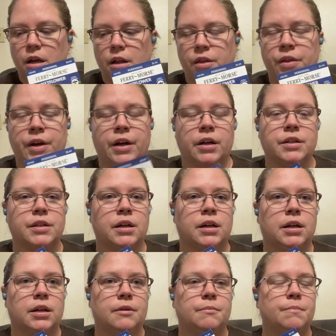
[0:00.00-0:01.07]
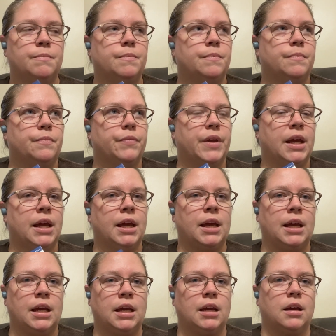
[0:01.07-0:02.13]
There's
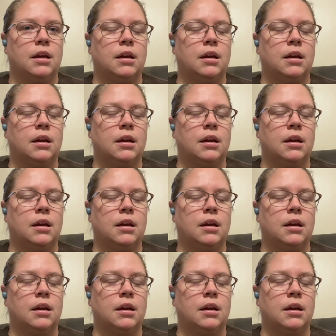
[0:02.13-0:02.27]
a